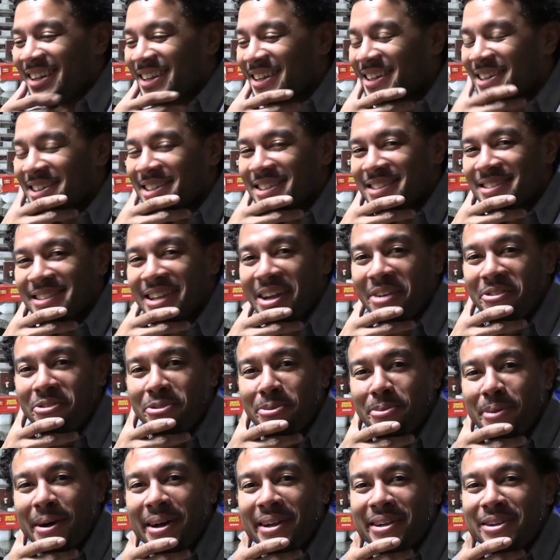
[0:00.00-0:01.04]
Because
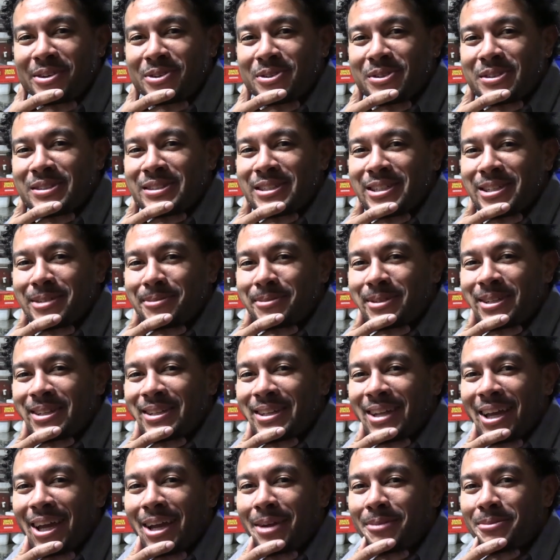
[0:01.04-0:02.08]
everybody on the team
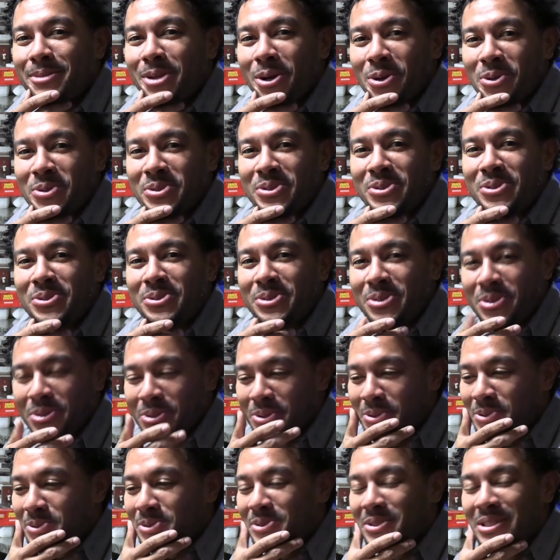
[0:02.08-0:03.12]
can name those two
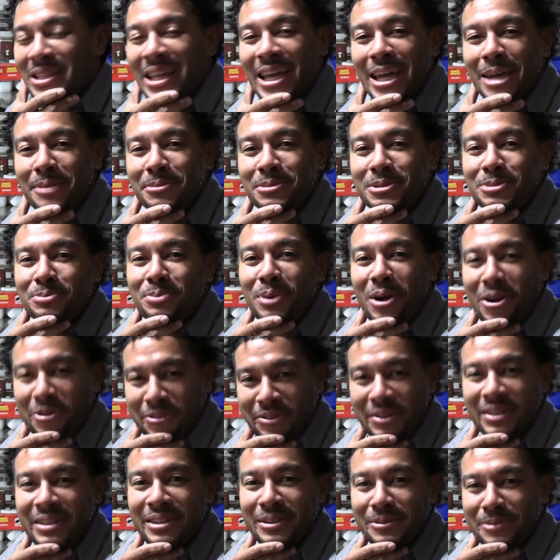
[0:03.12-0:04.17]
dudes' names
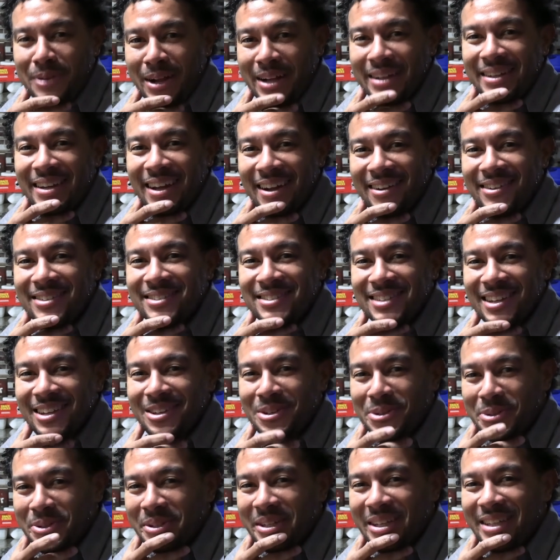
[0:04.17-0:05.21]
perfectly right now and
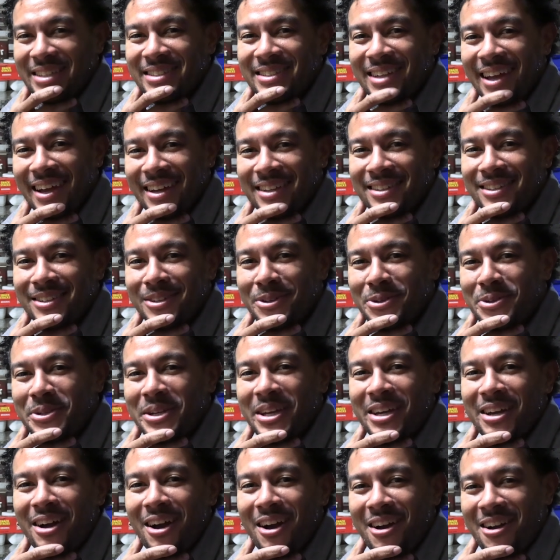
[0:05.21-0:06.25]
say exactly who
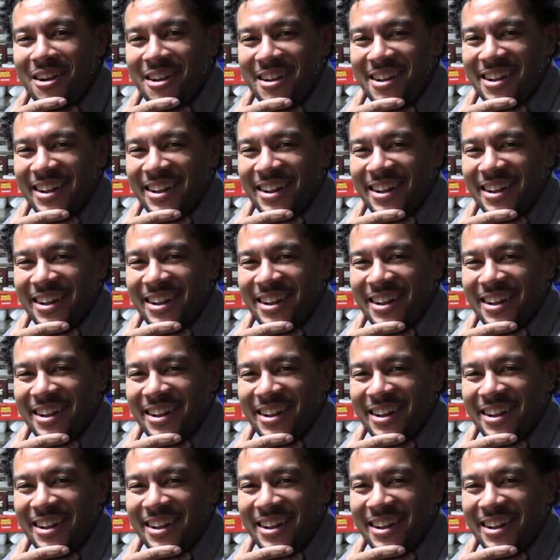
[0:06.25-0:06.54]
they are.